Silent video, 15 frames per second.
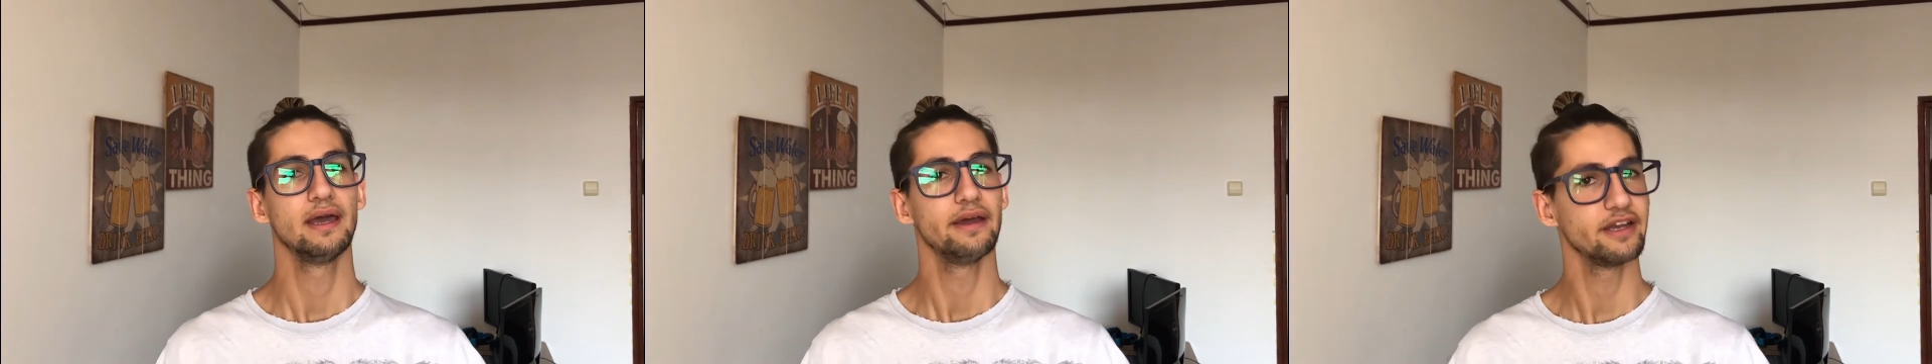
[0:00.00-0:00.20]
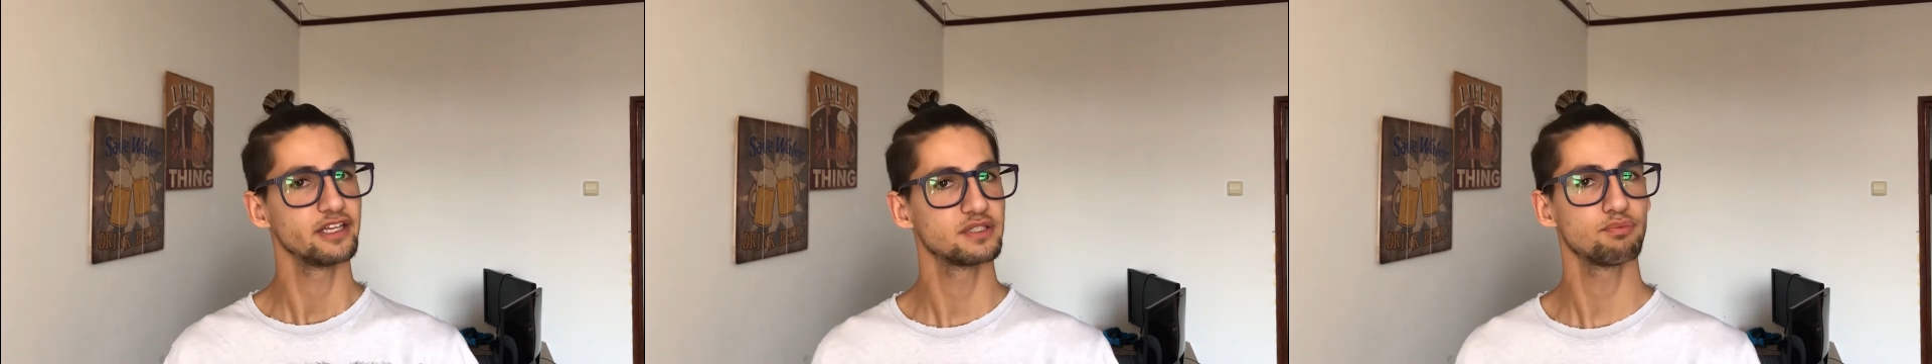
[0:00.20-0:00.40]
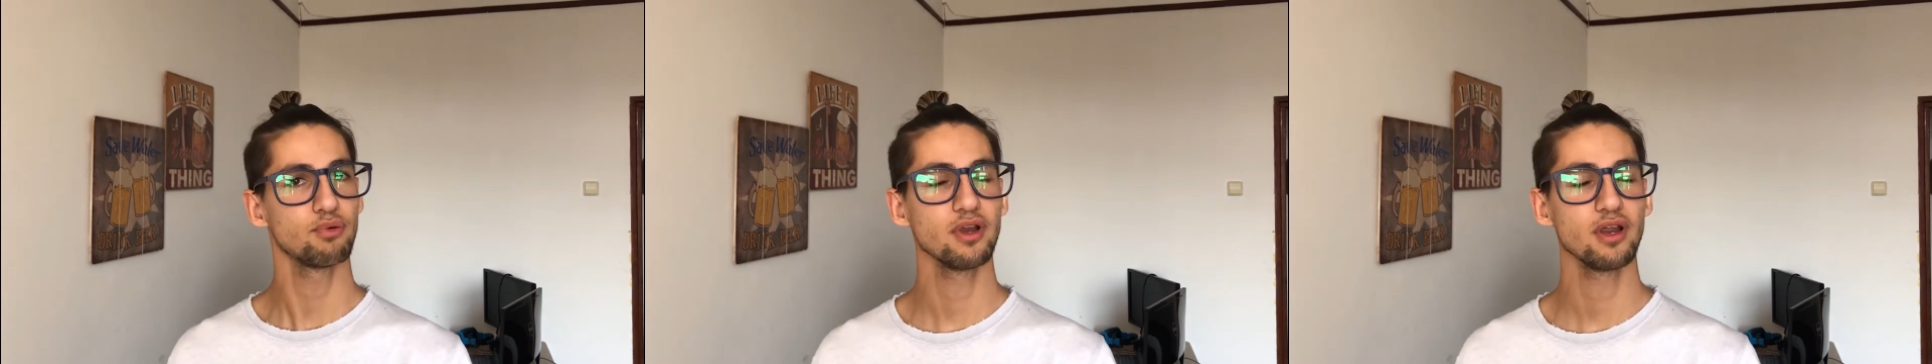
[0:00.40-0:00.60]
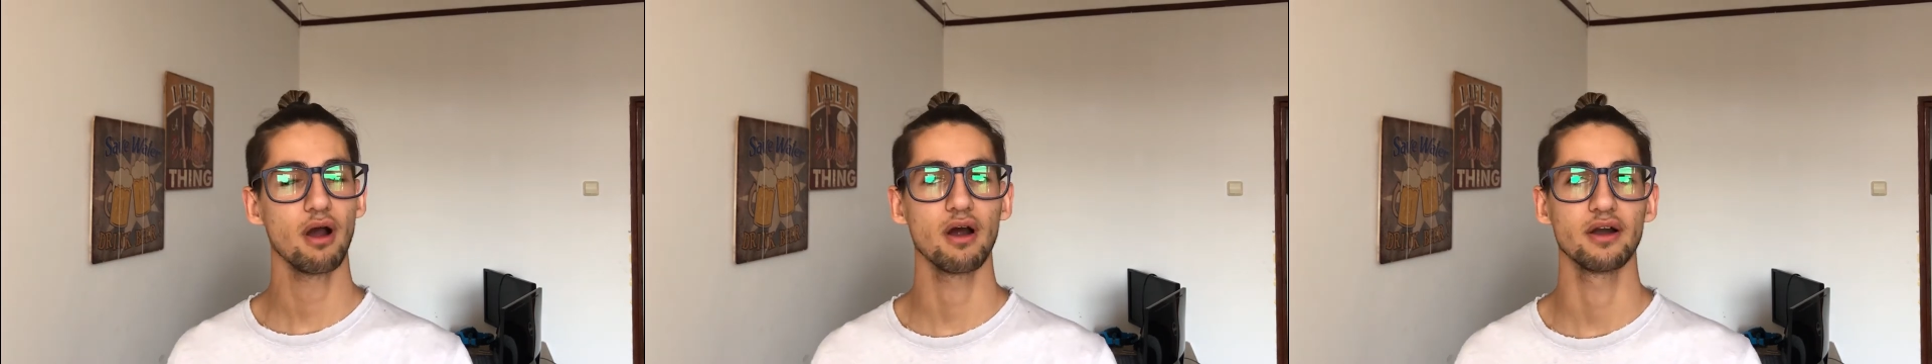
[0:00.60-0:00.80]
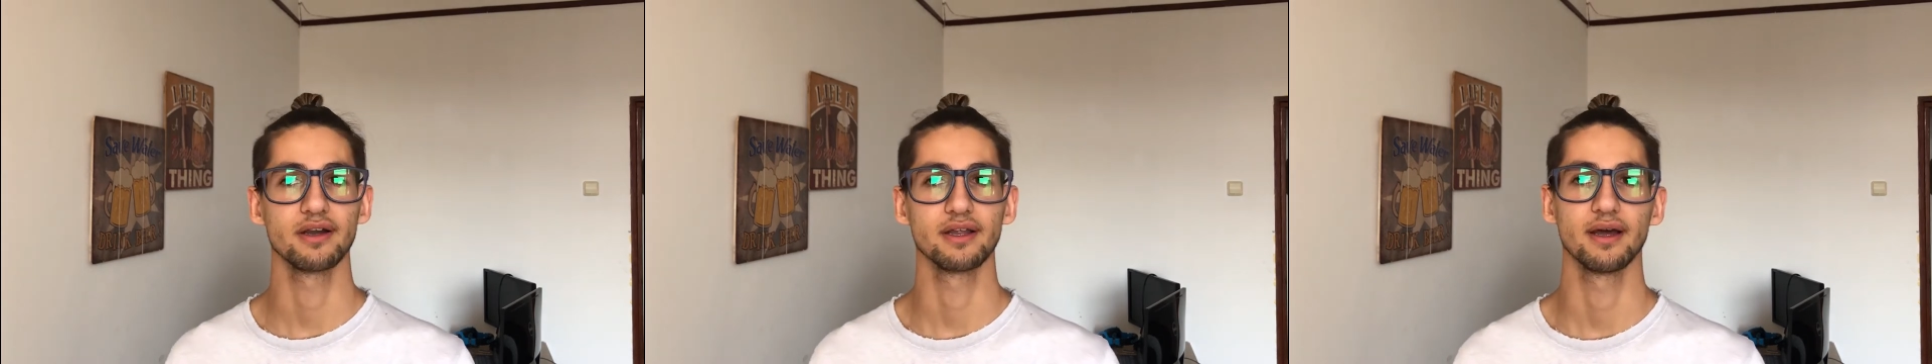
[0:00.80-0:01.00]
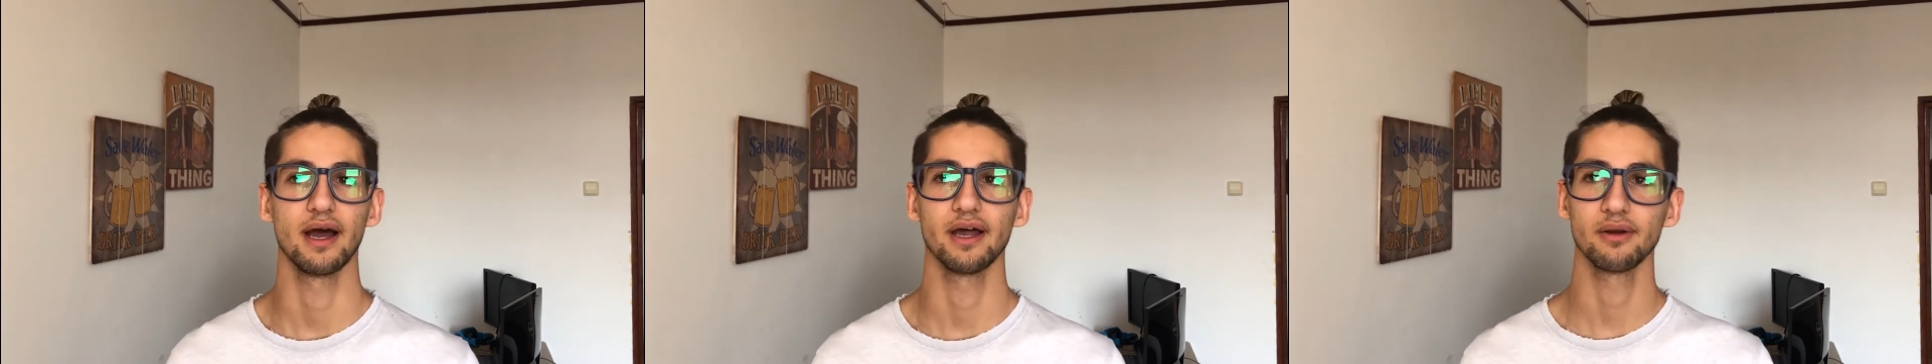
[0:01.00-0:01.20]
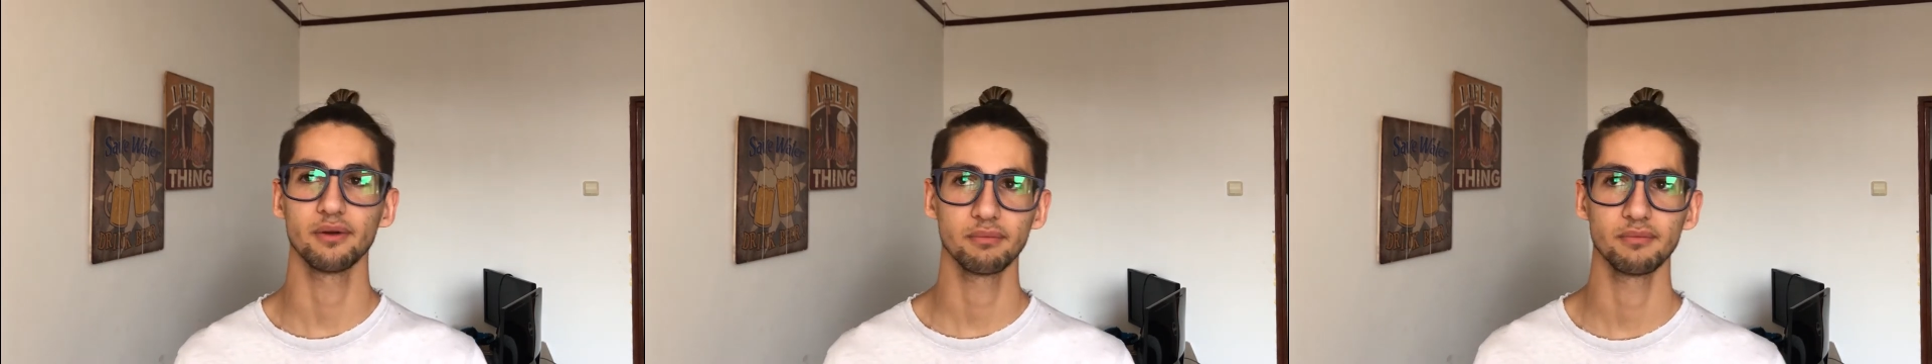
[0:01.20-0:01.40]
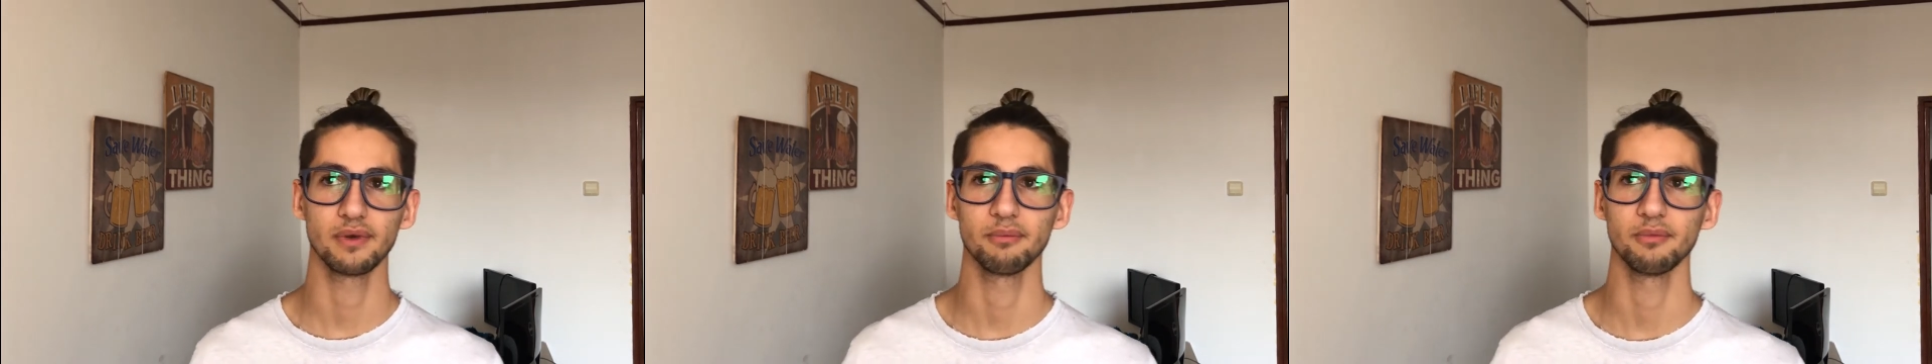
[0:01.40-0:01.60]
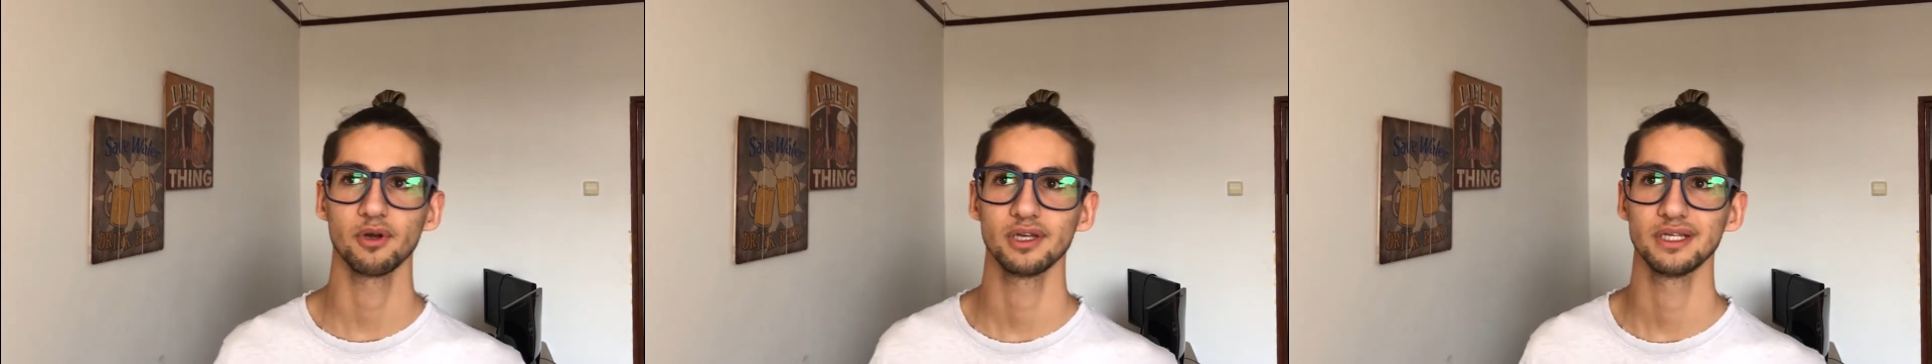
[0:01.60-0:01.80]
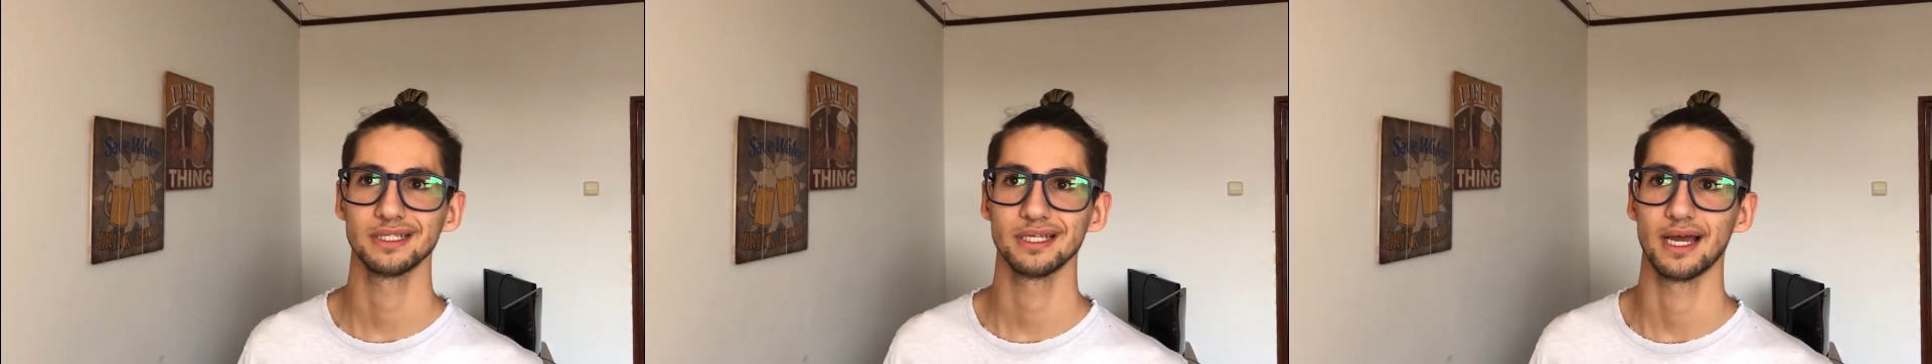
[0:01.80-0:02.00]
it's pretty hard. I'm not
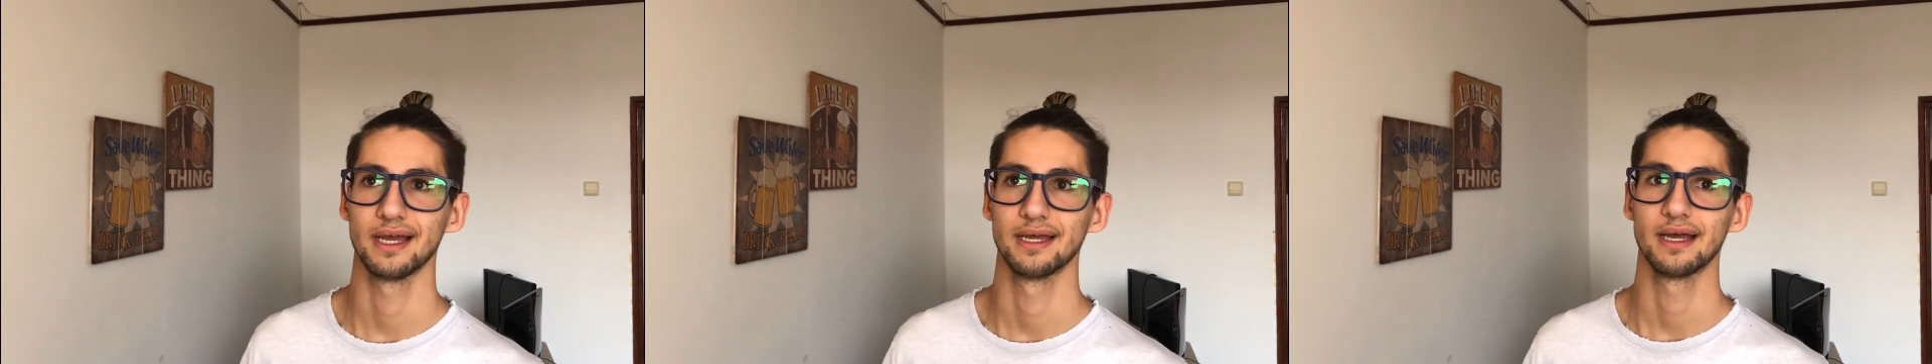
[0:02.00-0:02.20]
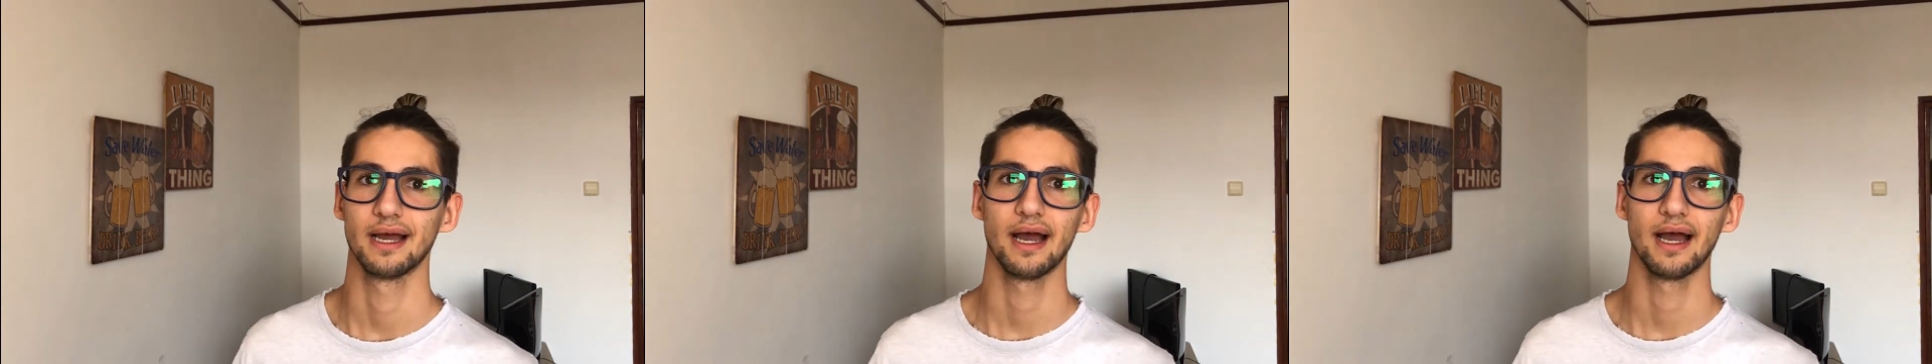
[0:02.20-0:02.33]
gonna lie.